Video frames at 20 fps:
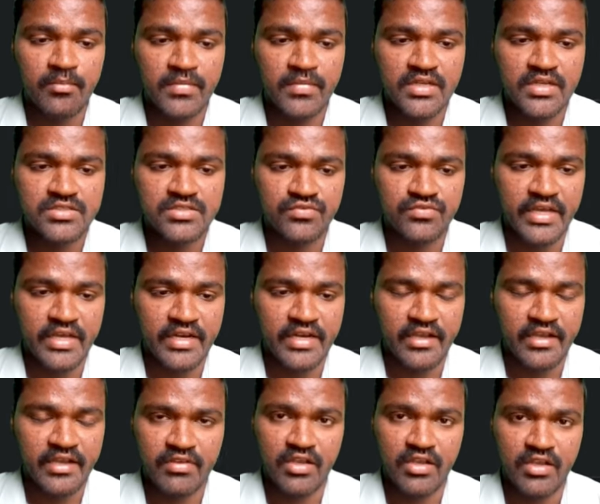numbers we are
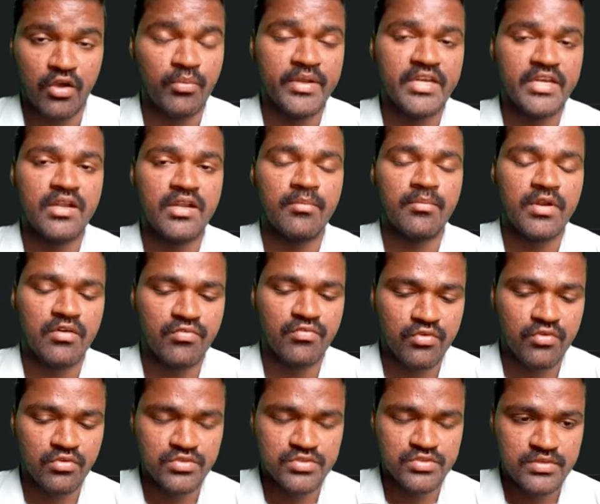having, how many number of
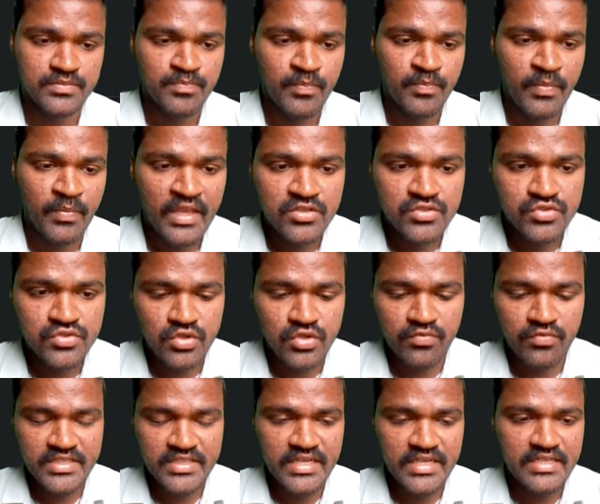rows.
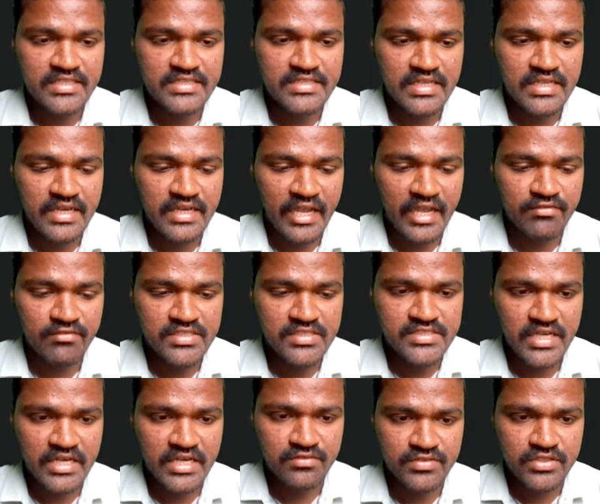So for that reason, I will
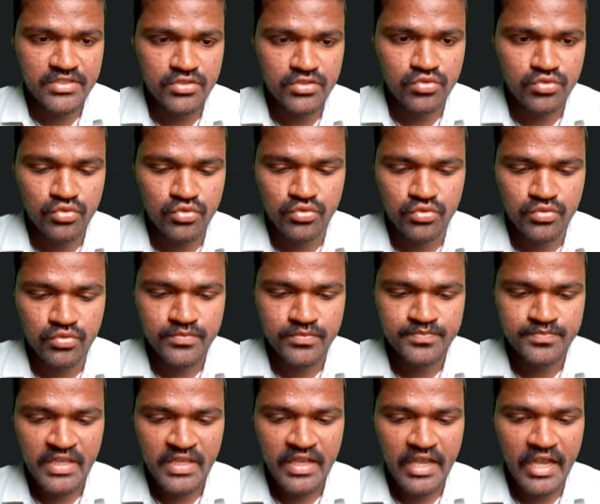start with two.
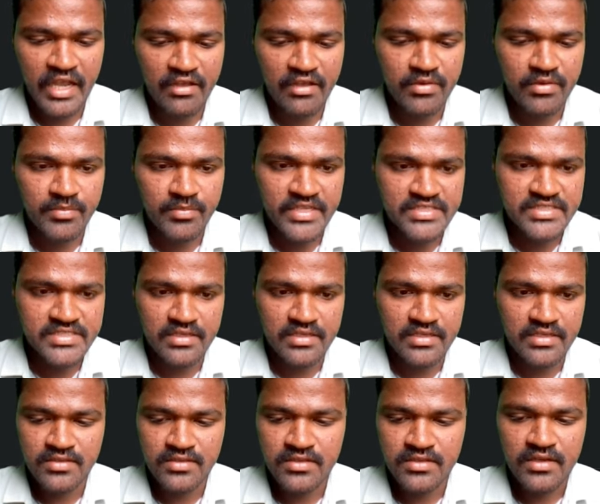I will
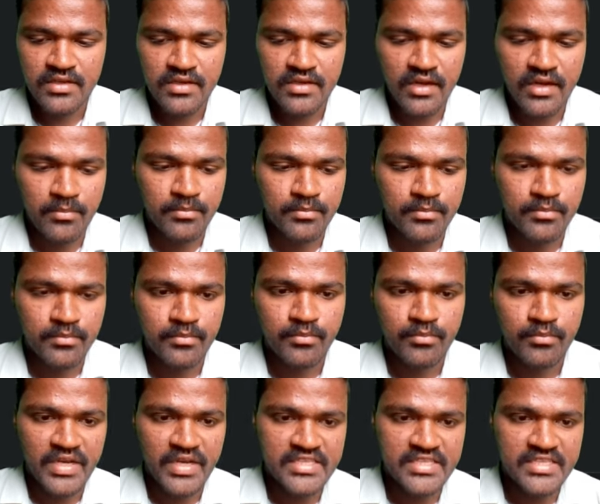mention num
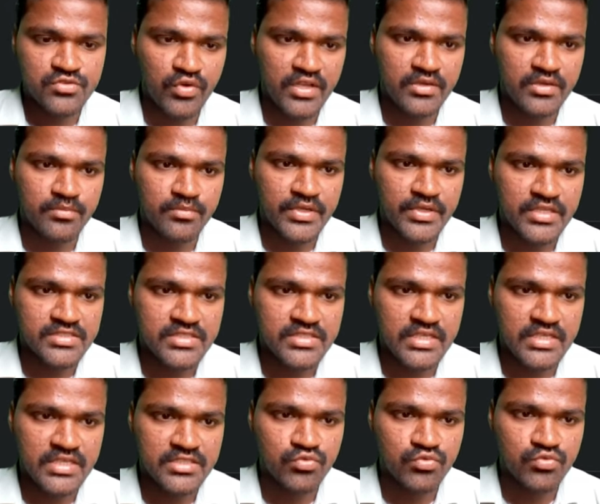plus one because
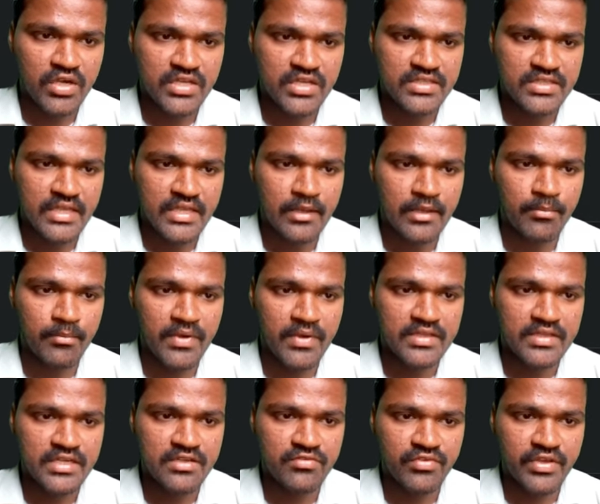that is what the
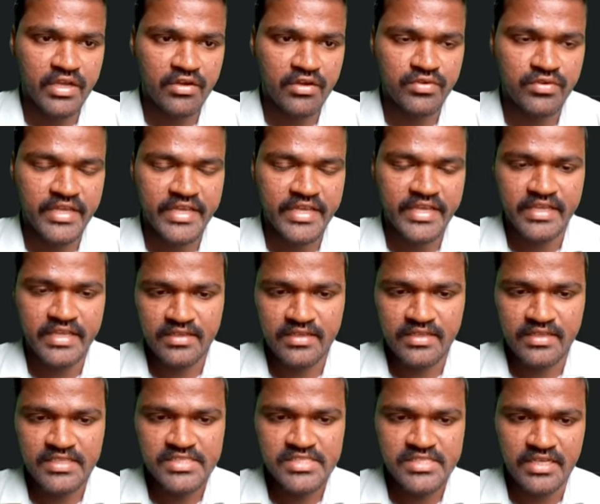number that we have taken
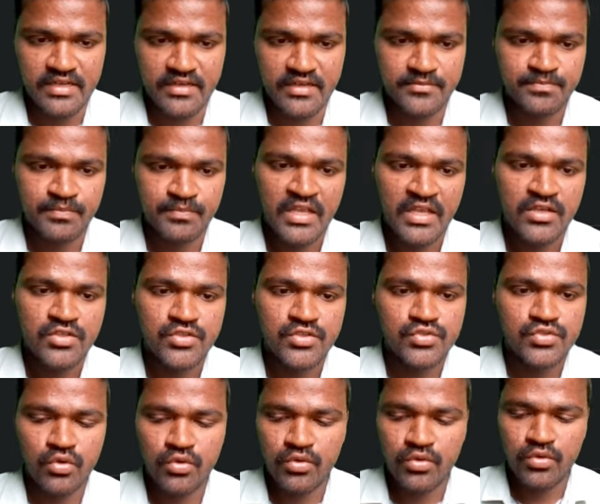initially.
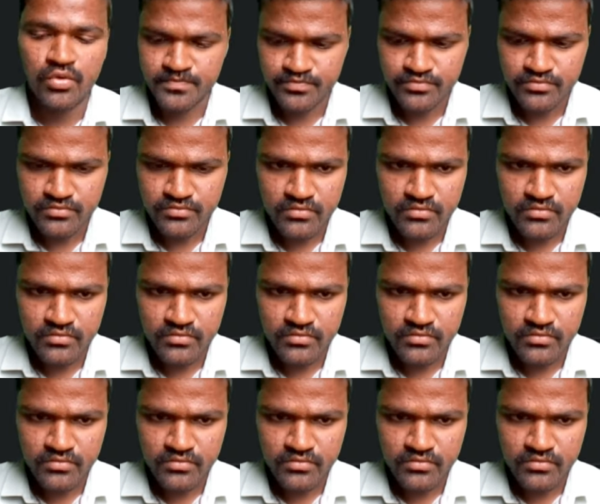So